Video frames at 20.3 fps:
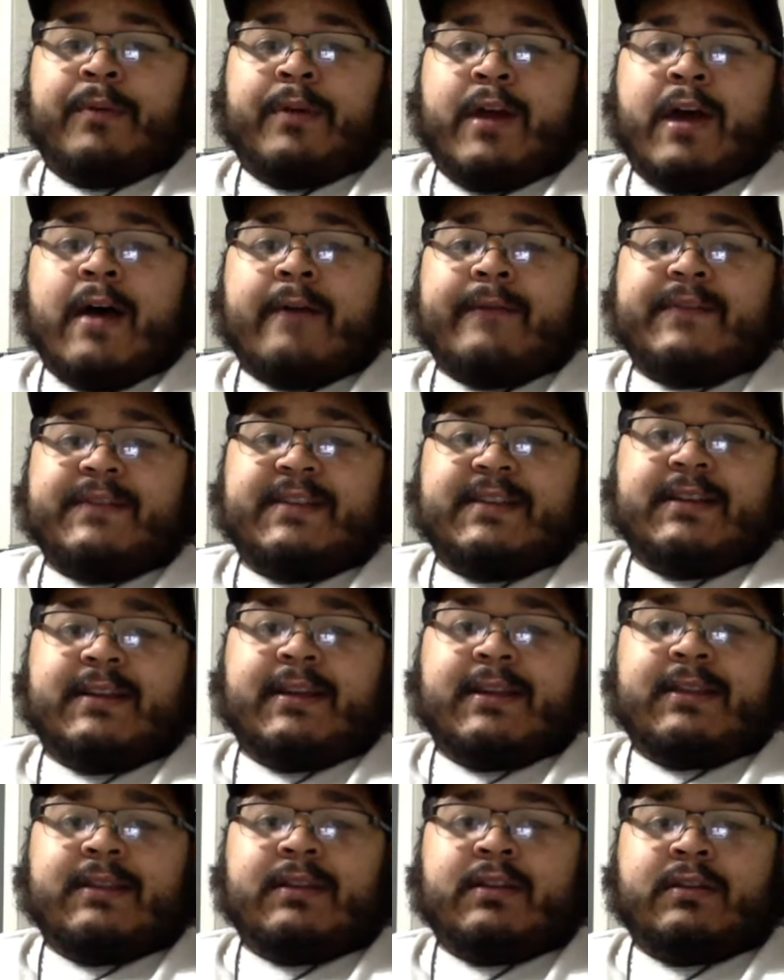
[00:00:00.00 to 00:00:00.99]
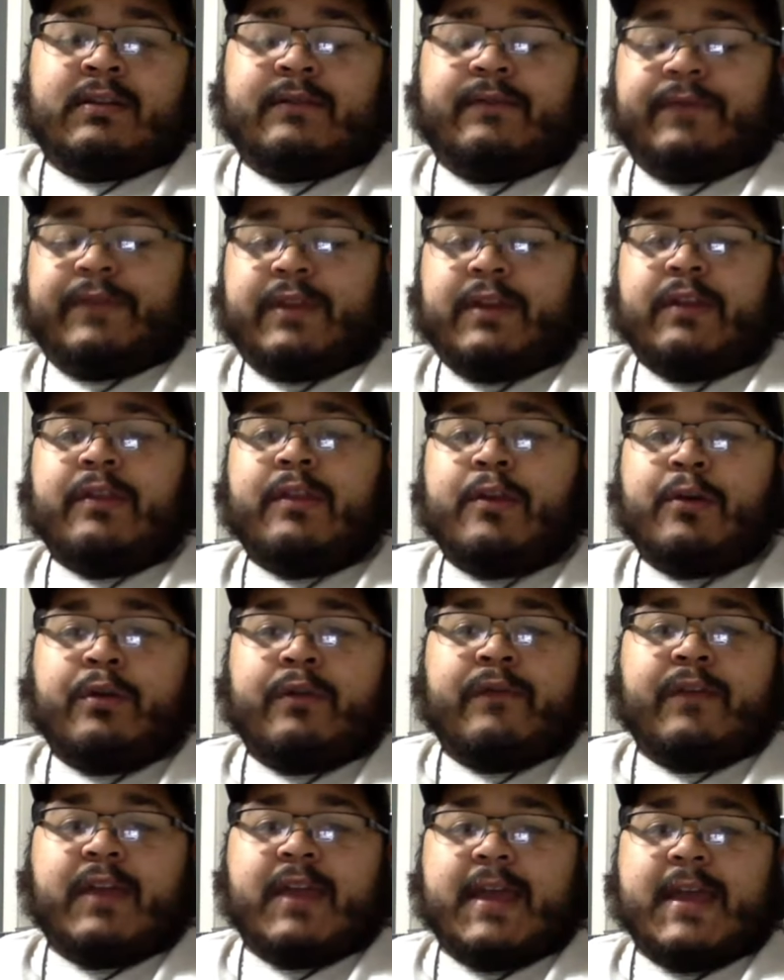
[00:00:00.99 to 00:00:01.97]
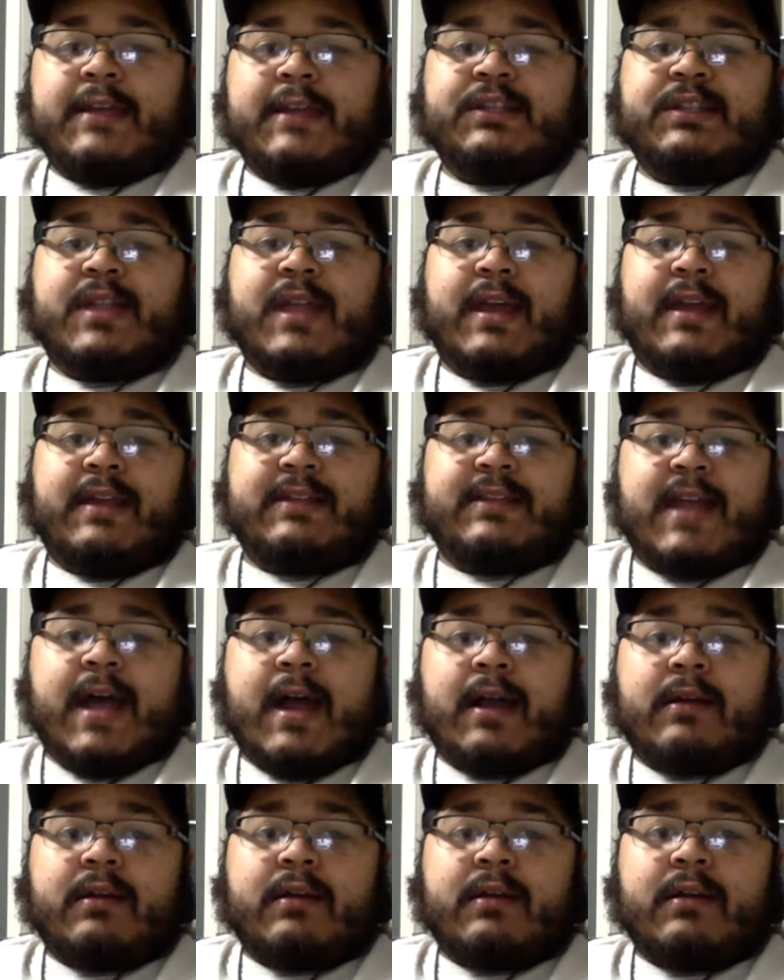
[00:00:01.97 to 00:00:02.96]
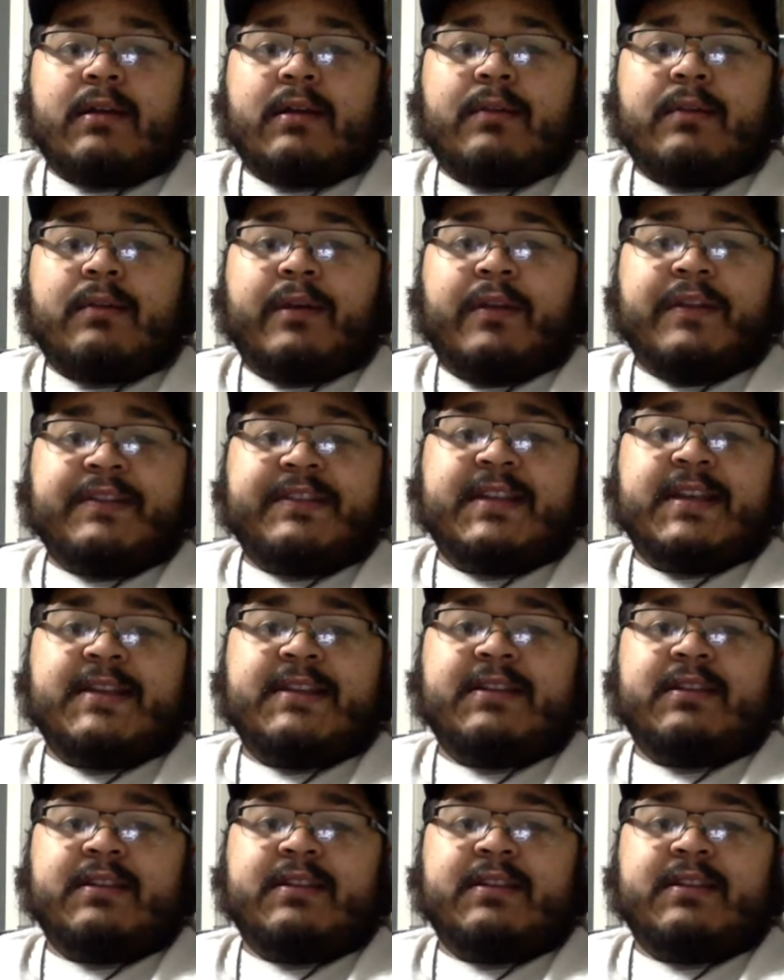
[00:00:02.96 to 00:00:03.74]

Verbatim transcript: but obviously getting the getting notification that he's not going to play the season.